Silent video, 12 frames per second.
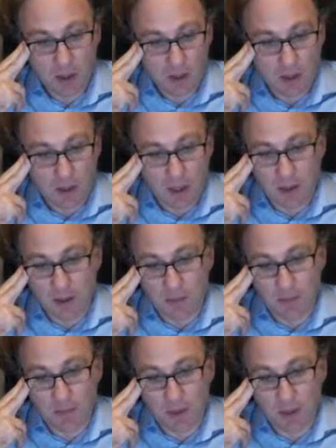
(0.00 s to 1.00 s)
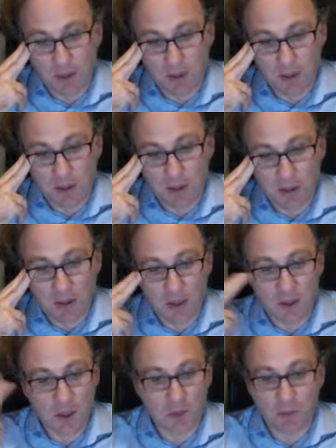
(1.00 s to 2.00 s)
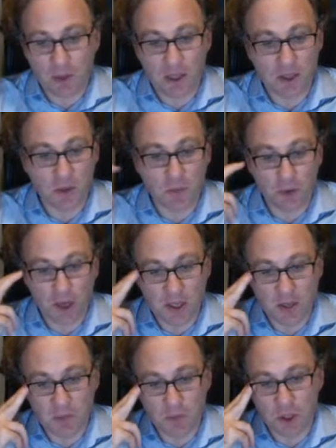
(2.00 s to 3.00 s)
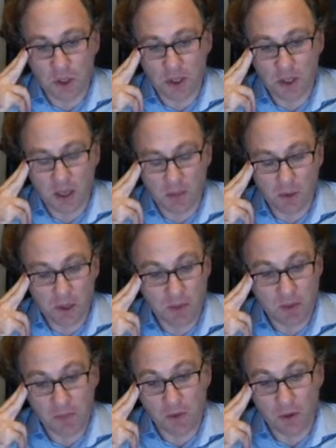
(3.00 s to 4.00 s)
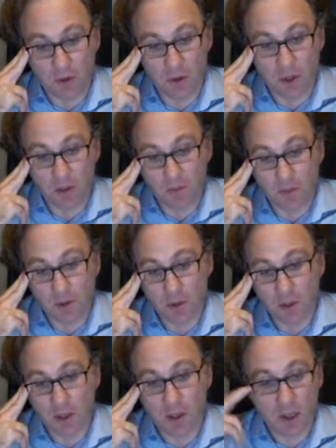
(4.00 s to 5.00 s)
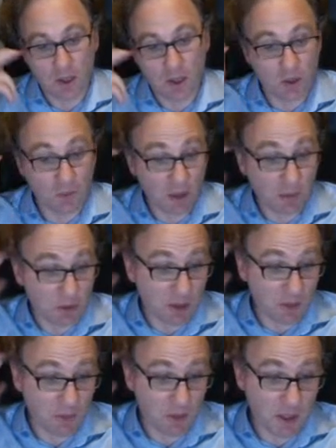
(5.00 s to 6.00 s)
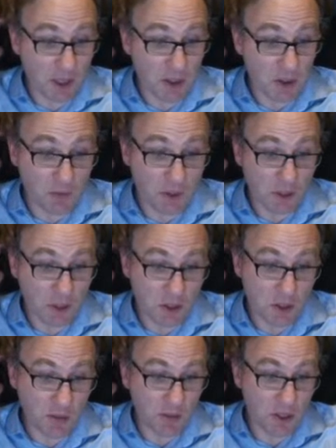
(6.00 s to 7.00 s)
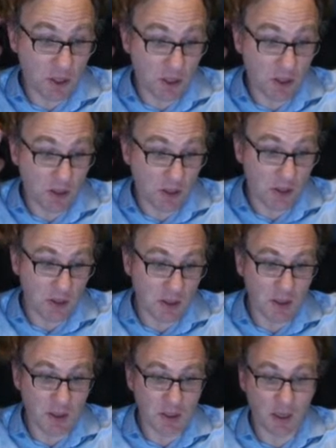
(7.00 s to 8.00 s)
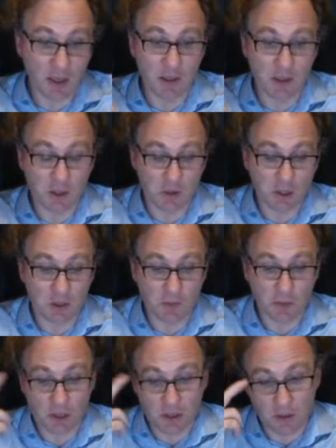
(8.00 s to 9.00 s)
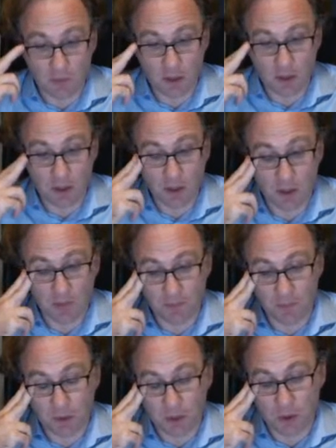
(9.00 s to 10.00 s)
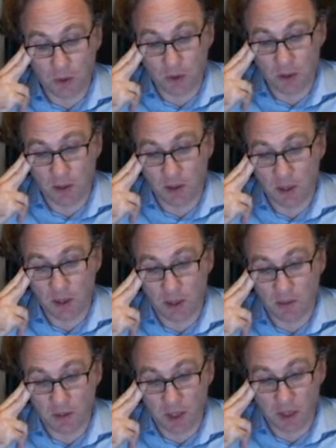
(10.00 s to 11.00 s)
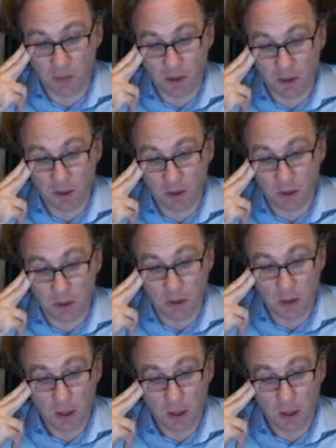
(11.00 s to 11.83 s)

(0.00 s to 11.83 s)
then there are just billions of ways in which these can possibly fold. Okay, so famous manifestation of this discrepancy is again, so this was what's called Levinthal's paradox.